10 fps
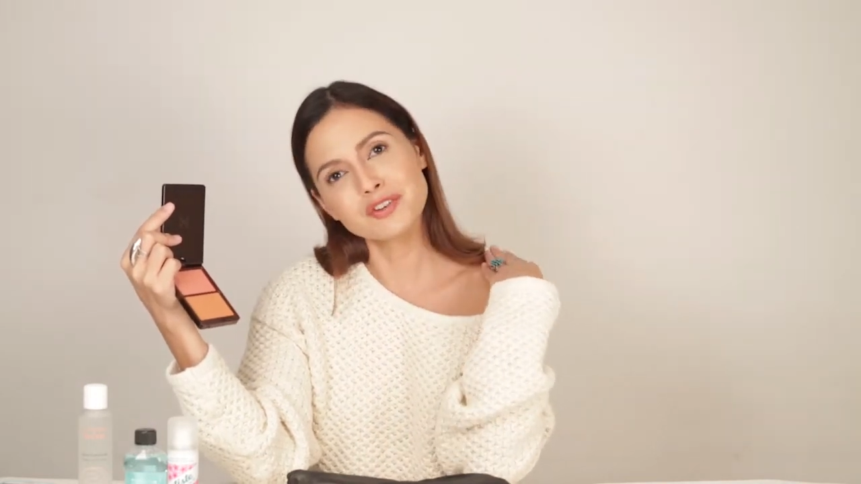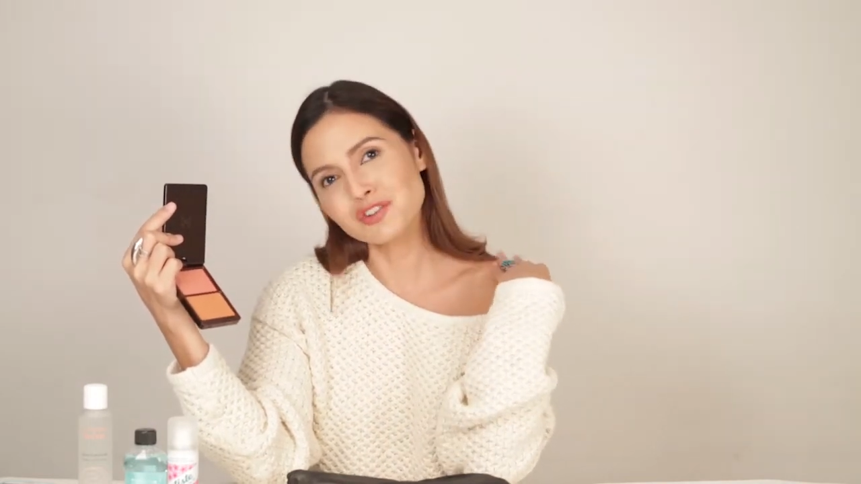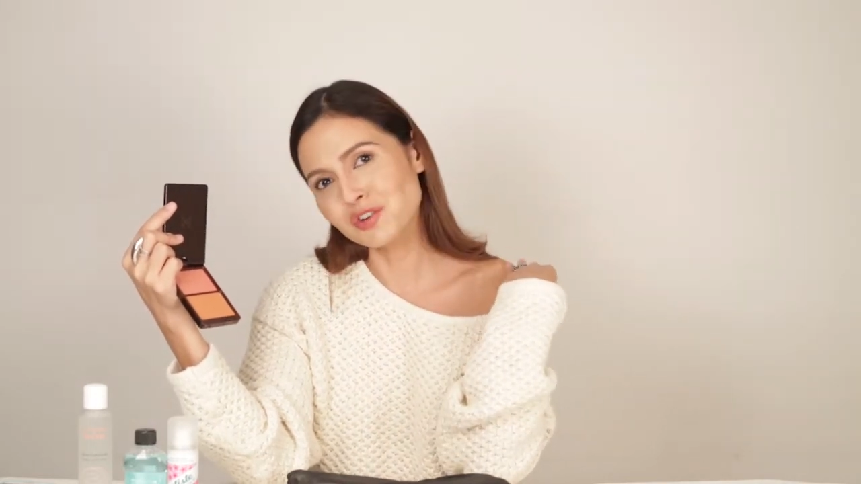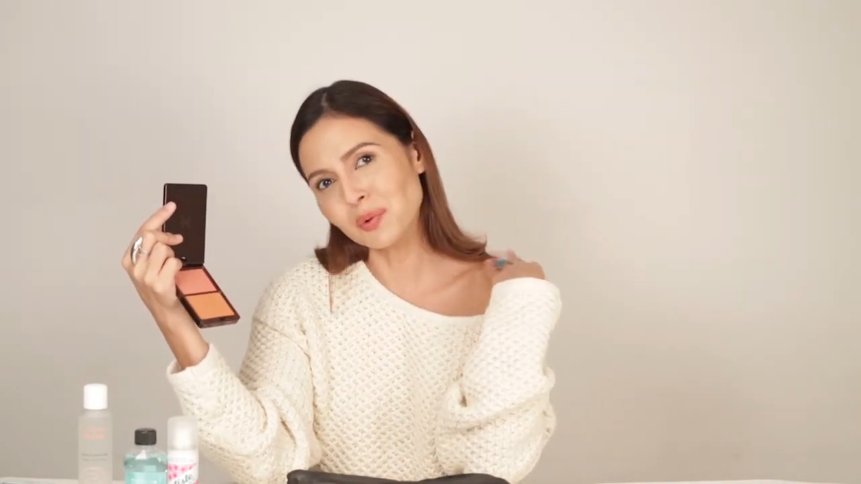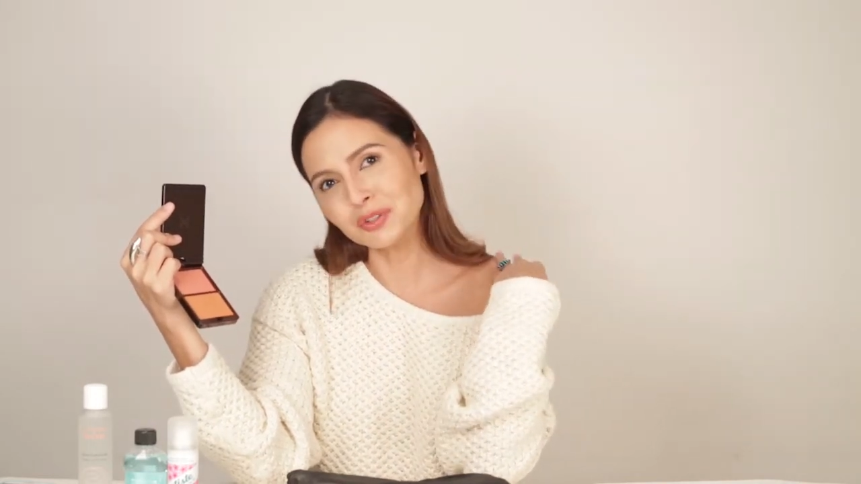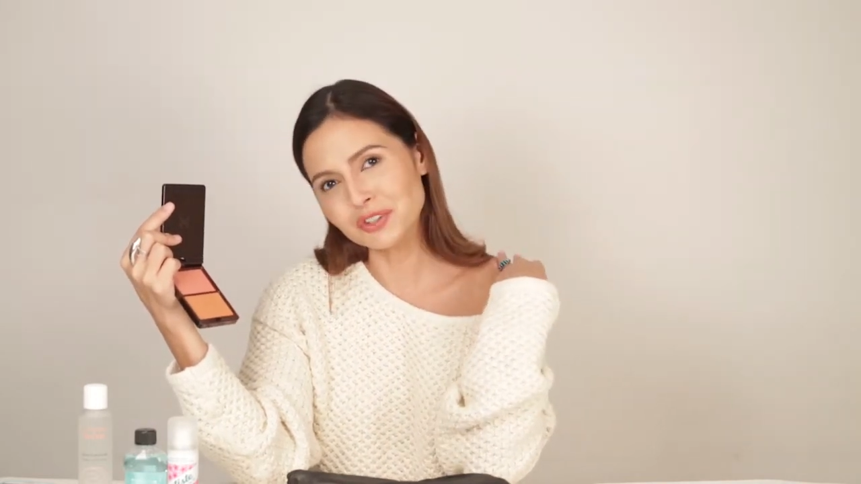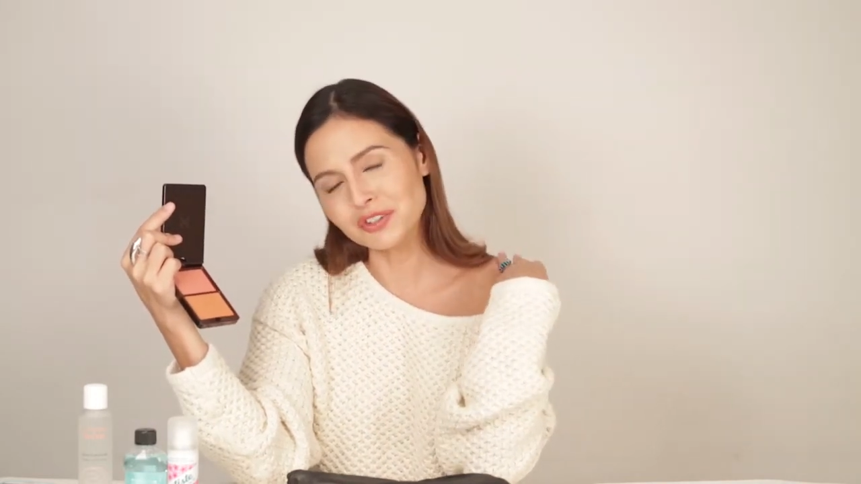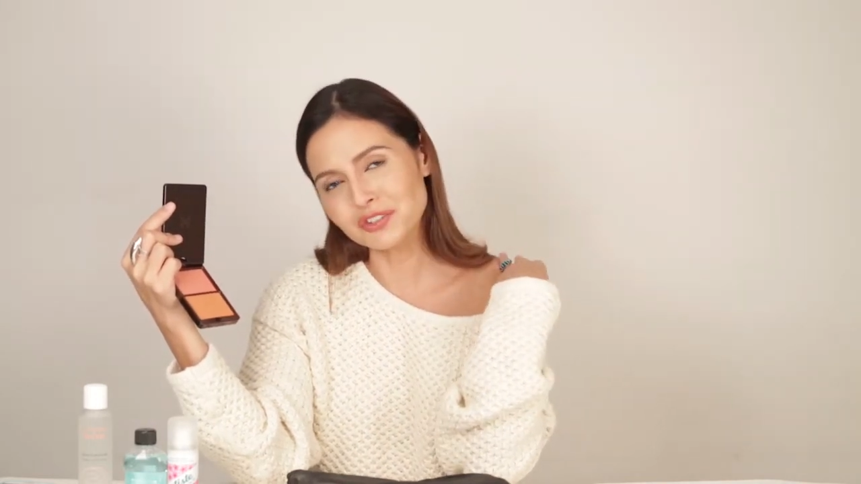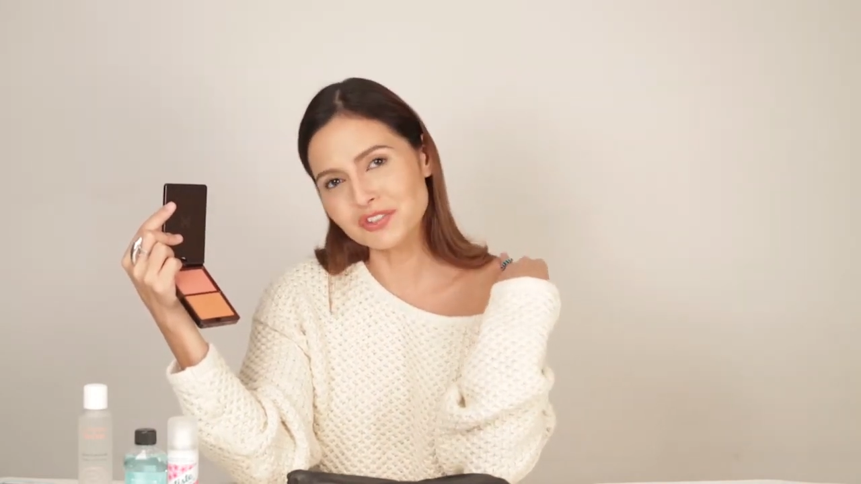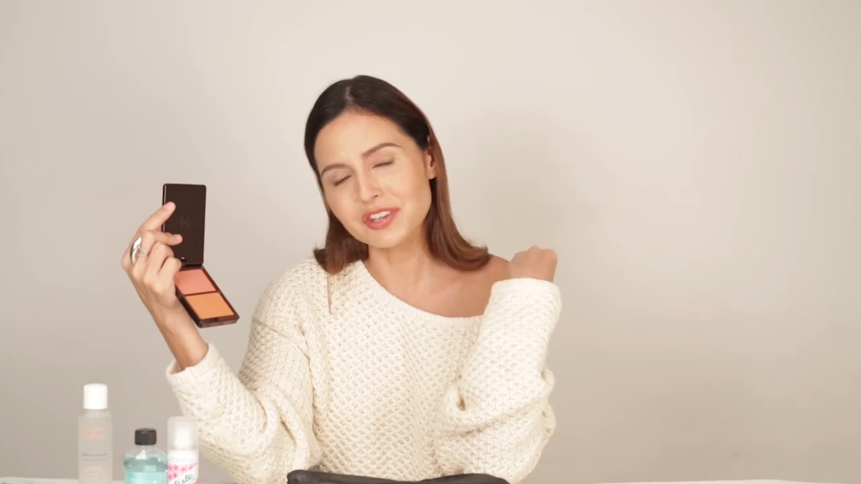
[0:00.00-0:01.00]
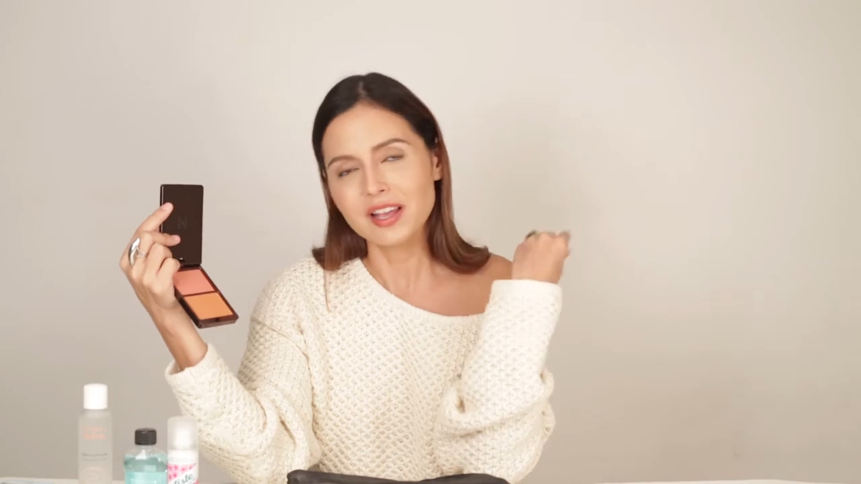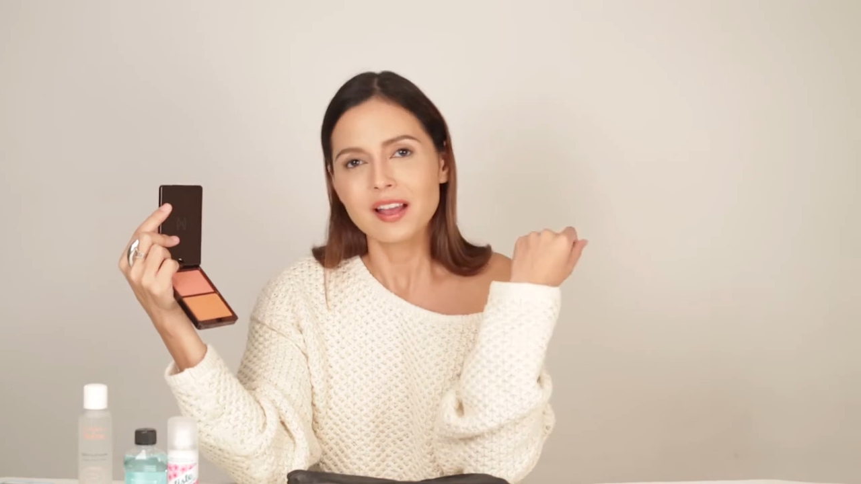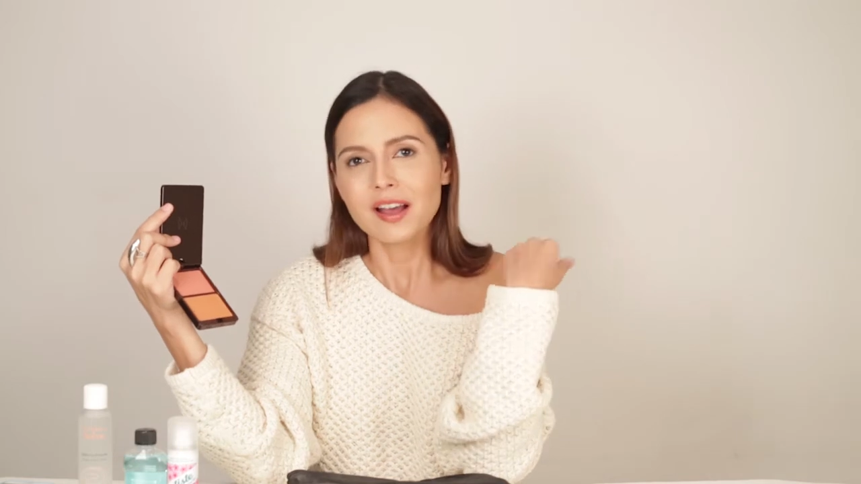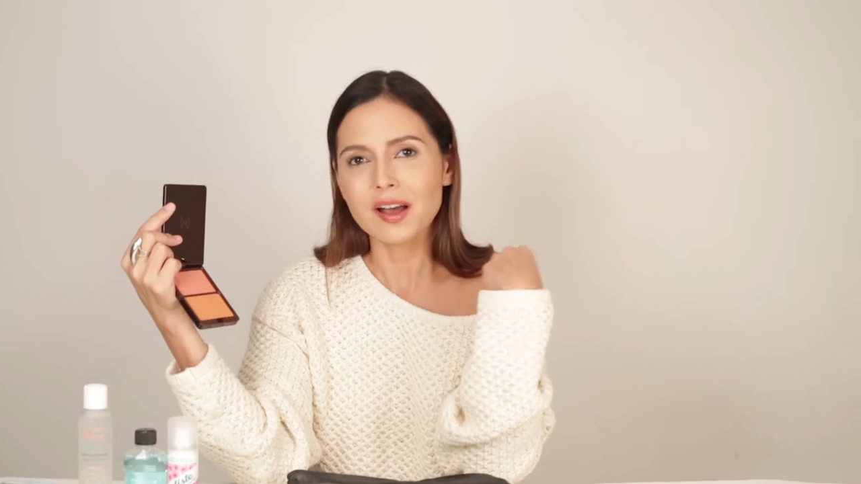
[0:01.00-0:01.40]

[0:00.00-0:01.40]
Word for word: on your shoulders,